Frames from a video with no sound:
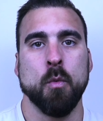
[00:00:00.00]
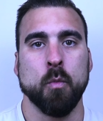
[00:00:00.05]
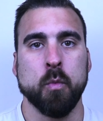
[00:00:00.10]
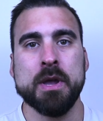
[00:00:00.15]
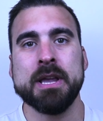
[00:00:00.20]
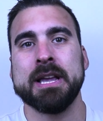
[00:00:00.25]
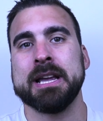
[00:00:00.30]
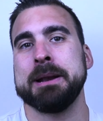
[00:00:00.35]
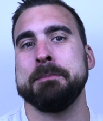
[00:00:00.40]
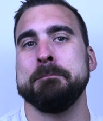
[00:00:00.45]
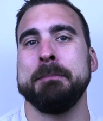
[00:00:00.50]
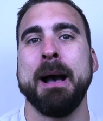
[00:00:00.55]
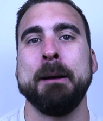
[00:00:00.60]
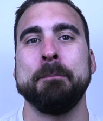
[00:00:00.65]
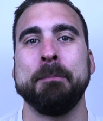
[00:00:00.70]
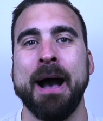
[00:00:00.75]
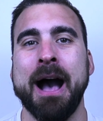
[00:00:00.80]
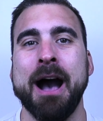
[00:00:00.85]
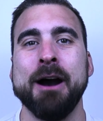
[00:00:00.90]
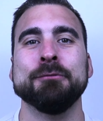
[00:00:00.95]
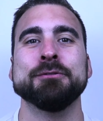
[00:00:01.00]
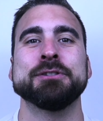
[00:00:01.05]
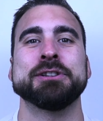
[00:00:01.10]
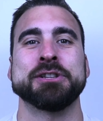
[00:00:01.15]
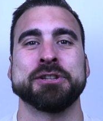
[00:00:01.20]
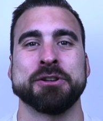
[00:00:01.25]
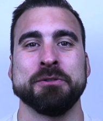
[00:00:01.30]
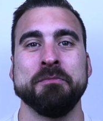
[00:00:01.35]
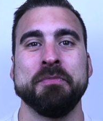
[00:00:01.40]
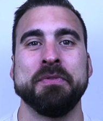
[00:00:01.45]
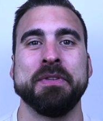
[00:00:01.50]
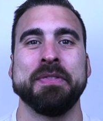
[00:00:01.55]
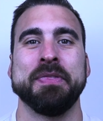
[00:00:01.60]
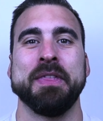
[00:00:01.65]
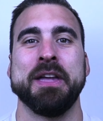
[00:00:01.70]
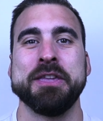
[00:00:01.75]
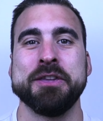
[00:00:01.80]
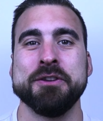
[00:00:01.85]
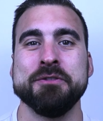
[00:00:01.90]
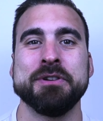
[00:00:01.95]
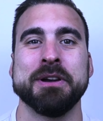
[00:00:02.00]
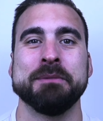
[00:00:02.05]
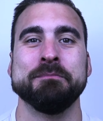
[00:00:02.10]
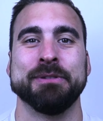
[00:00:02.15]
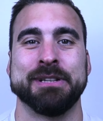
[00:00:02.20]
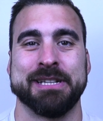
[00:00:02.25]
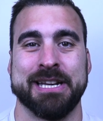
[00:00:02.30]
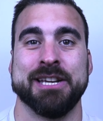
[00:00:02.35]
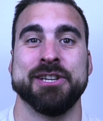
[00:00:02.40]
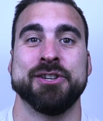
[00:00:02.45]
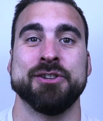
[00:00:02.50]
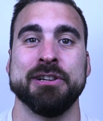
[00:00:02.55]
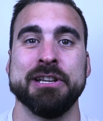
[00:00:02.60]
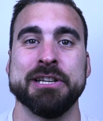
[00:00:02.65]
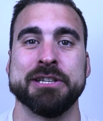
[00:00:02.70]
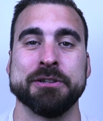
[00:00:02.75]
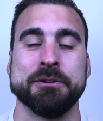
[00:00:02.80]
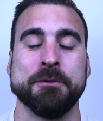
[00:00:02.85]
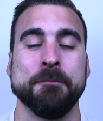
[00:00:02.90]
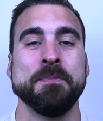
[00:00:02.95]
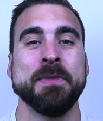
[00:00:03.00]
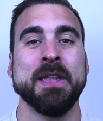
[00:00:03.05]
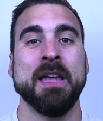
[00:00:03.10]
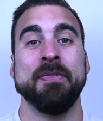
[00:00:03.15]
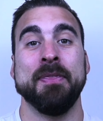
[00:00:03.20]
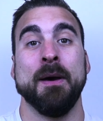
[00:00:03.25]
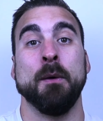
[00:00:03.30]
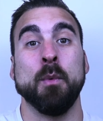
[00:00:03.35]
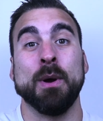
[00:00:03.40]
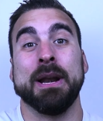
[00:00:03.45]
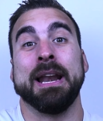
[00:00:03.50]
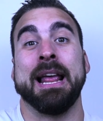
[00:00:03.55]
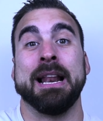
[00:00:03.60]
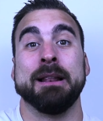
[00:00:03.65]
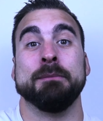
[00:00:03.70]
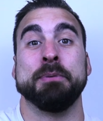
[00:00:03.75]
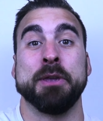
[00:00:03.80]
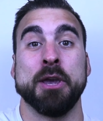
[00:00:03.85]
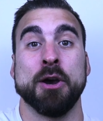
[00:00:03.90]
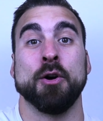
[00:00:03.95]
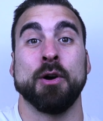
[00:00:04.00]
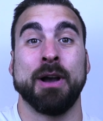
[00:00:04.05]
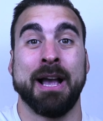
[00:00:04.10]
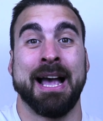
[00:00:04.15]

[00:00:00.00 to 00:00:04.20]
we can map out something that you can potentially do that will help your